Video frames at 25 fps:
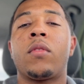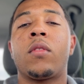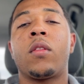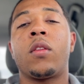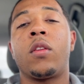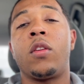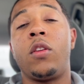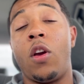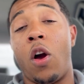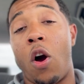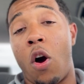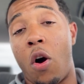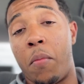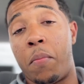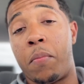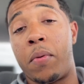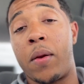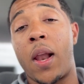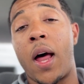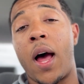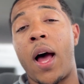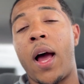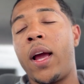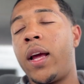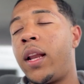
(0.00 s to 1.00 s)
y'all
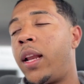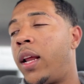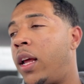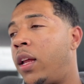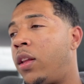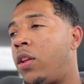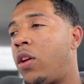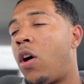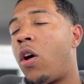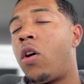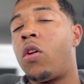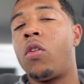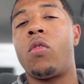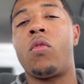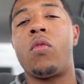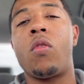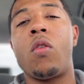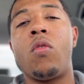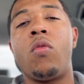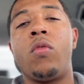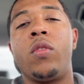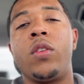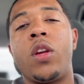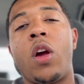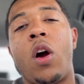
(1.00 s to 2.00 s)
apply it and y'all
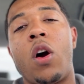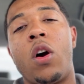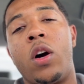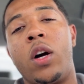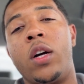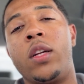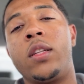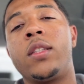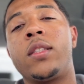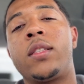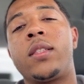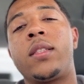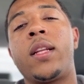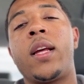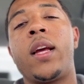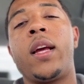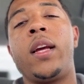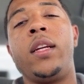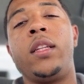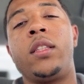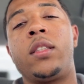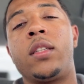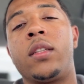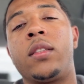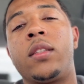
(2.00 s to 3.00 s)
grow and y'all understand
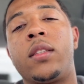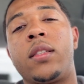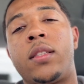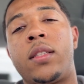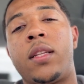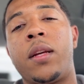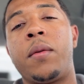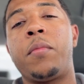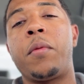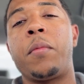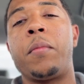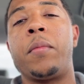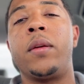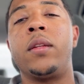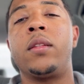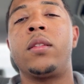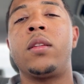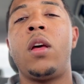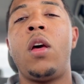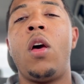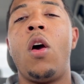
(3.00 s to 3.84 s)
each other's temperaments.